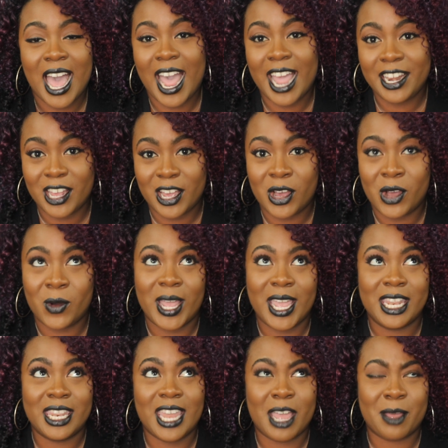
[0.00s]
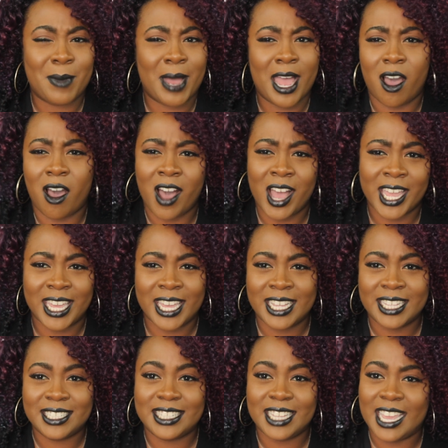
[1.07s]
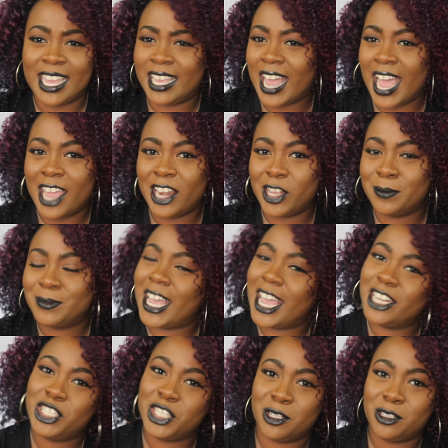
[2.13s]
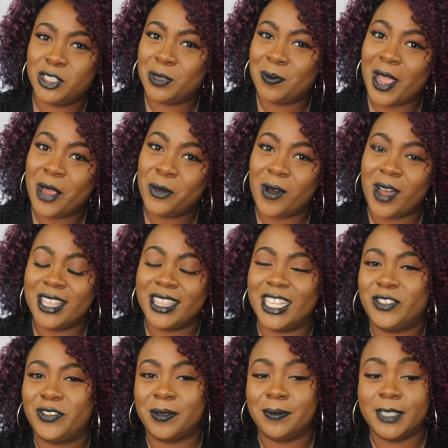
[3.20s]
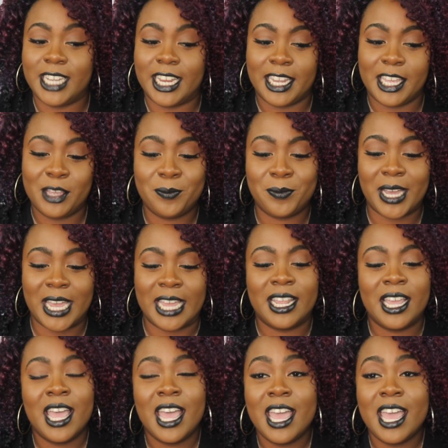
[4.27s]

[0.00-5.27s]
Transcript: I know in like my August it items, I showed you my wand that's from Jenny, but